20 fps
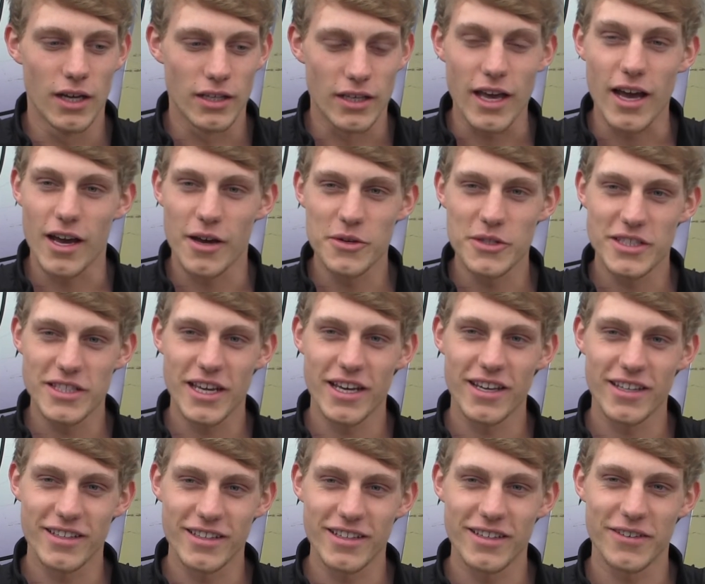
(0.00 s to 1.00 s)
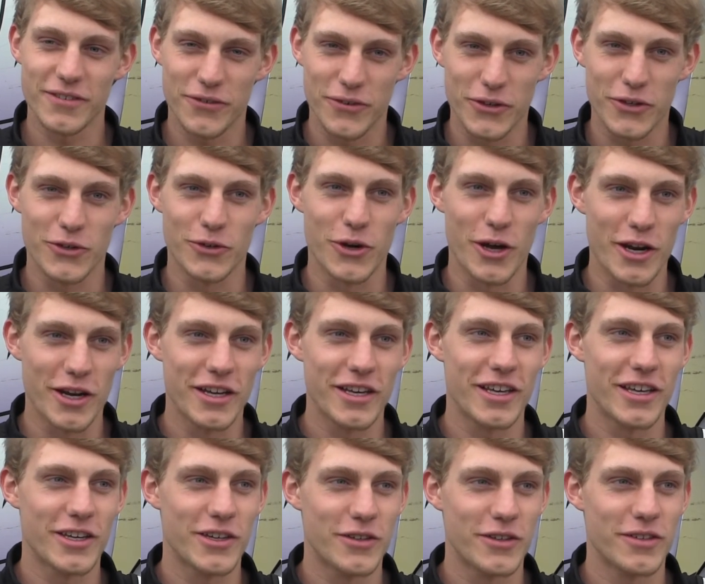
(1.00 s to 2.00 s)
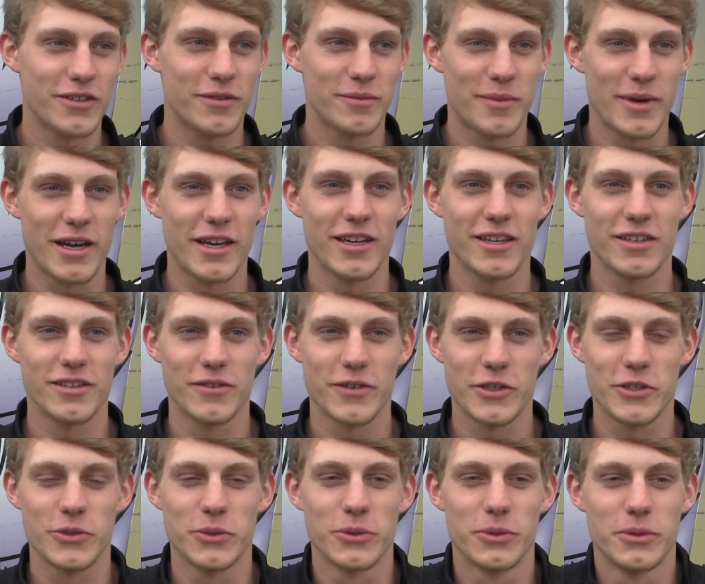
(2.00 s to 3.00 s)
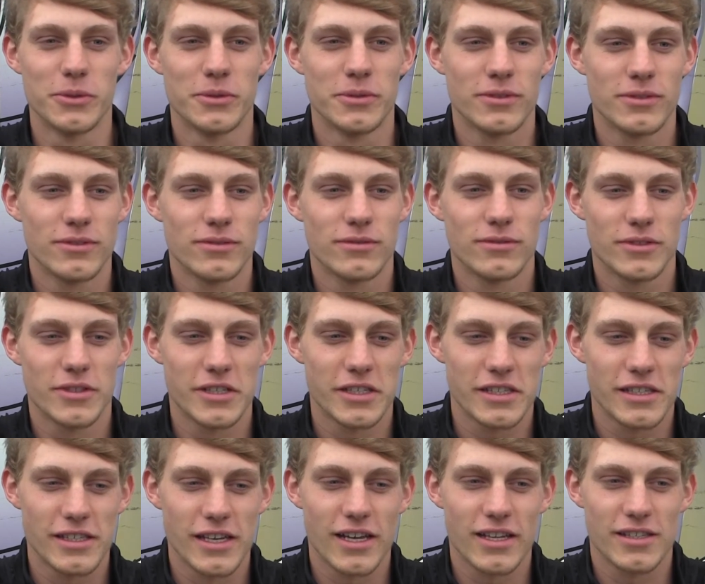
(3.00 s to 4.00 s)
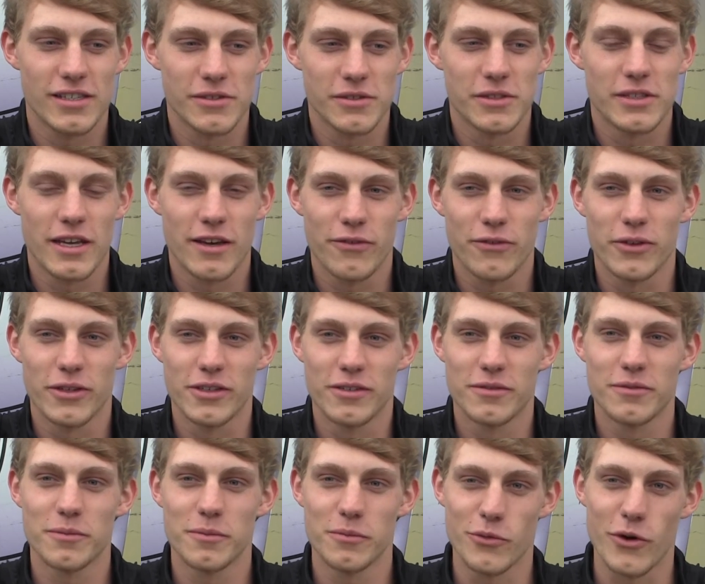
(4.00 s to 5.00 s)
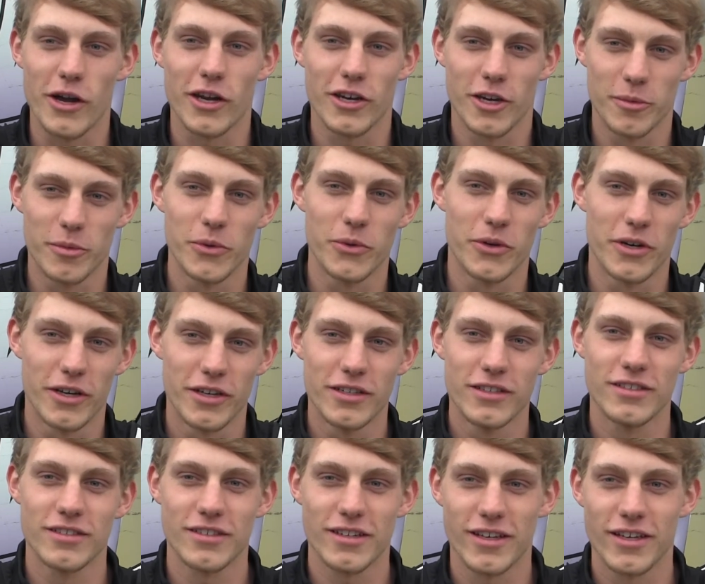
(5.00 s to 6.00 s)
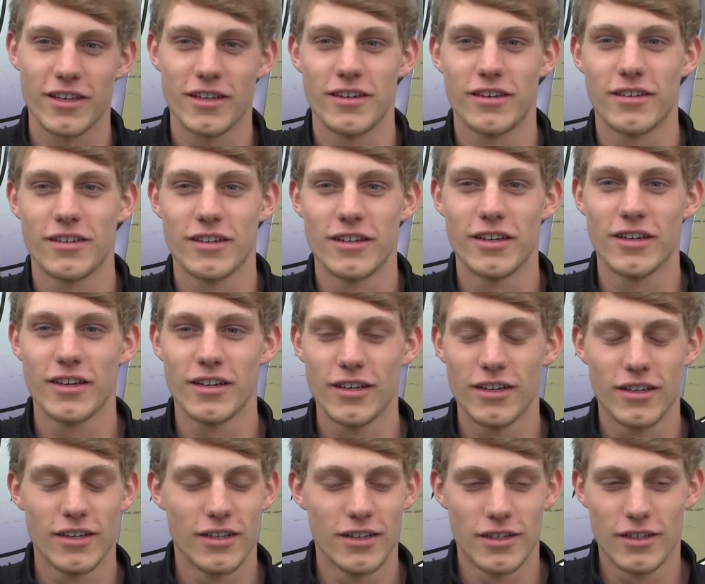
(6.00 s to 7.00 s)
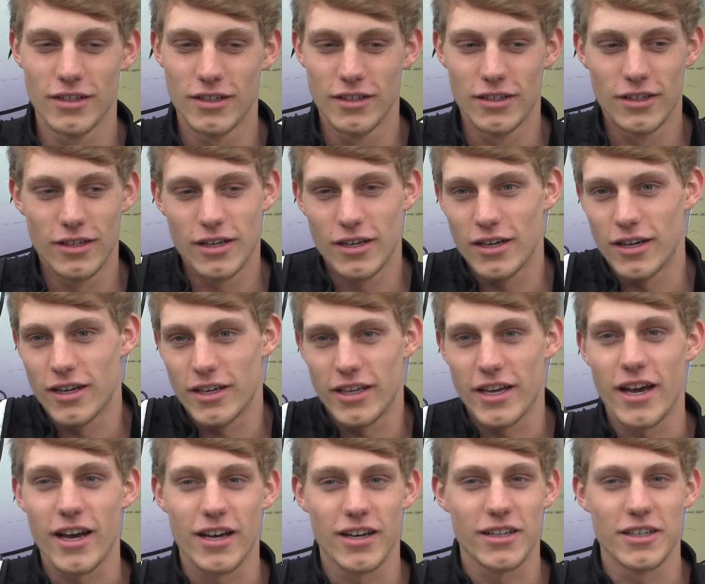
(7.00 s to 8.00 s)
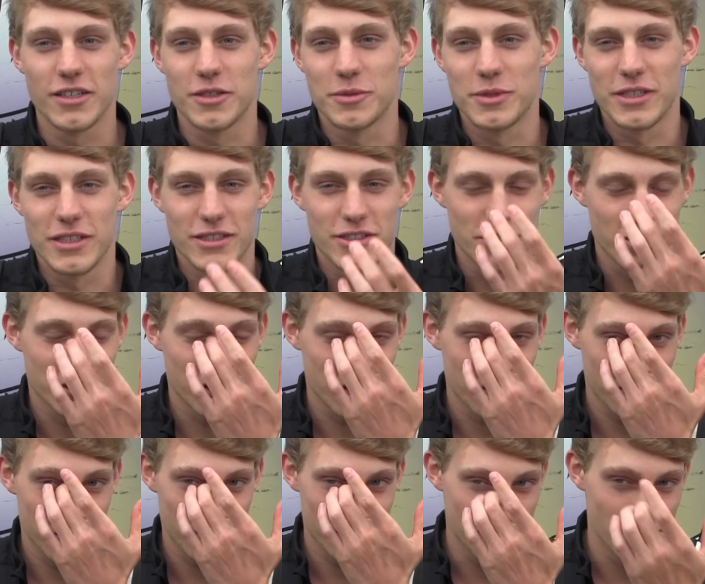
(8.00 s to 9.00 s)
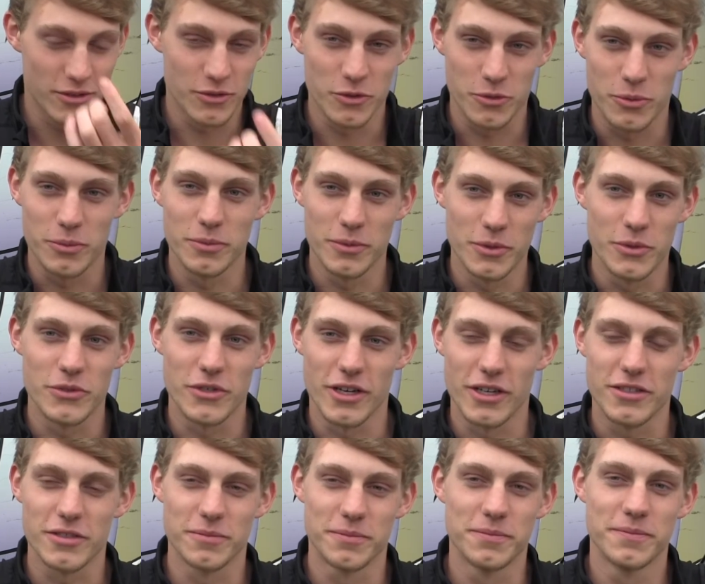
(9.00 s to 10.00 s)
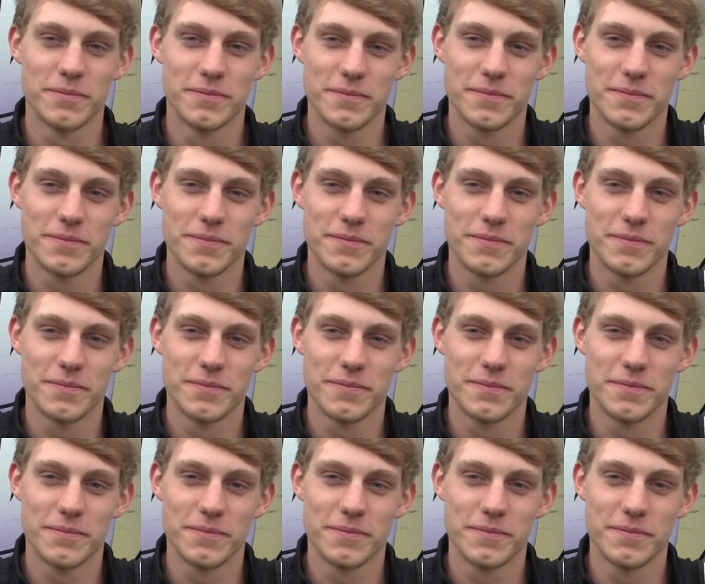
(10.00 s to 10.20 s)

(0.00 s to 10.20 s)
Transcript: I would say for running into my individual success, it would definitely rank number 1. And I mean, it was awesome.